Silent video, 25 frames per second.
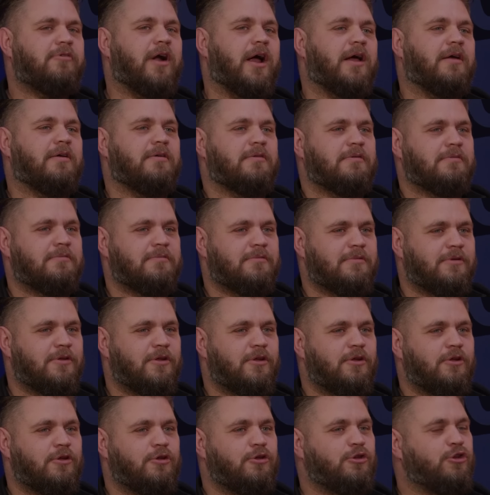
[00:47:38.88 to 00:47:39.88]
Right.
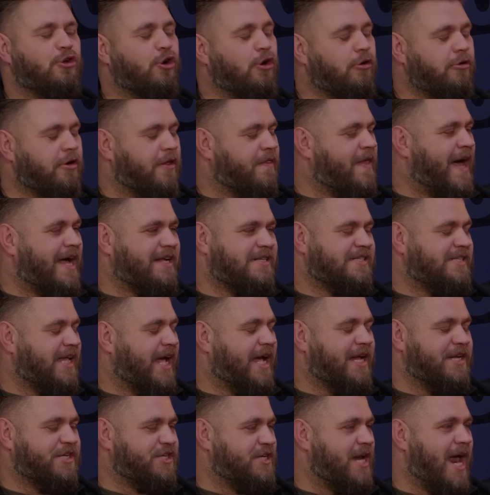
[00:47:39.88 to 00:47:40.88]
You're at that
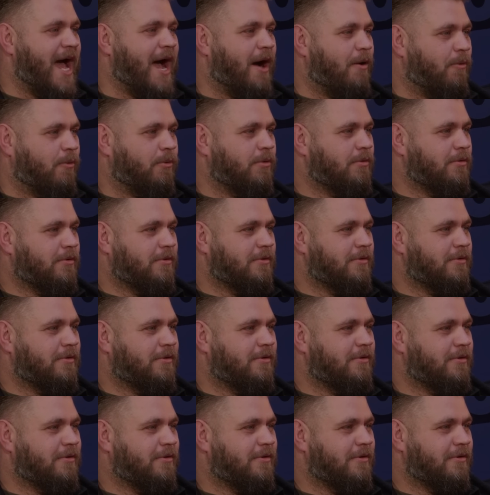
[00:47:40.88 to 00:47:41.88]
stage now
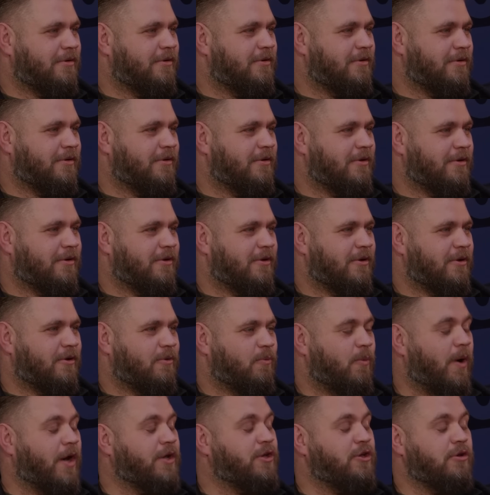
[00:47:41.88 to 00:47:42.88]

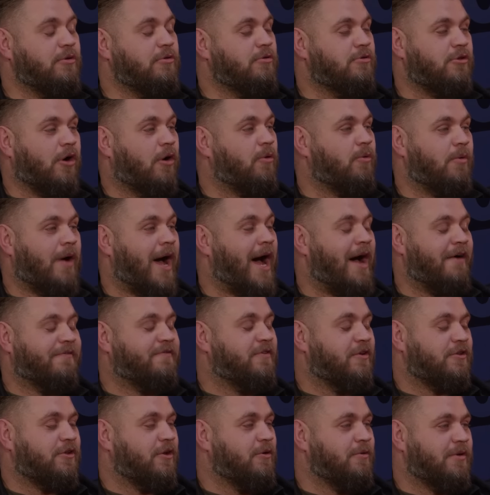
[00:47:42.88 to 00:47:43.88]
where you don't
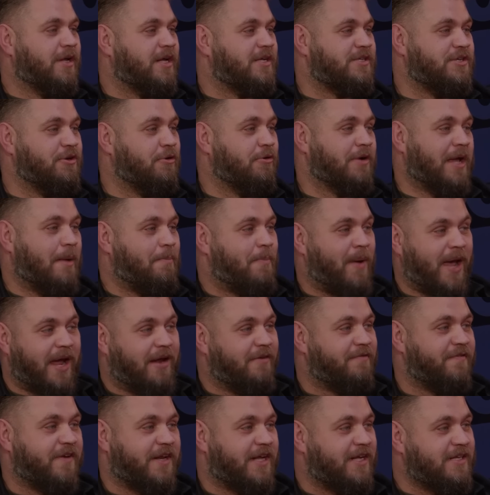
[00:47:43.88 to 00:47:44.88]
have to do this. You don't get
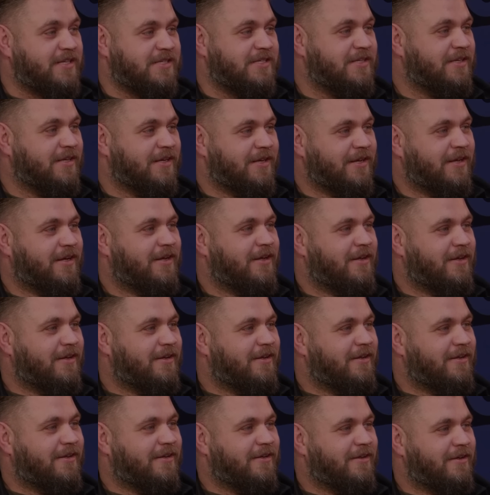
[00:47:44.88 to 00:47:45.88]
paid for this.
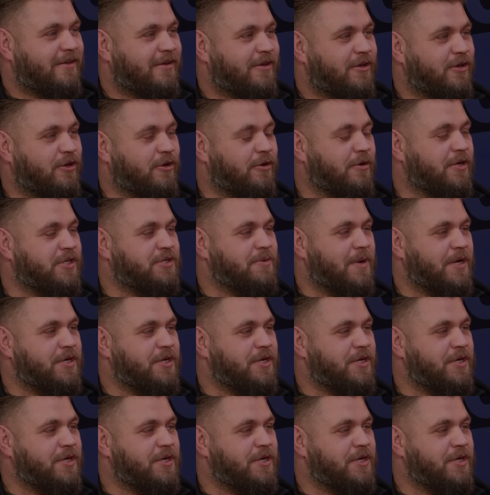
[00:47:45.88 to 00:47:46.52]
You do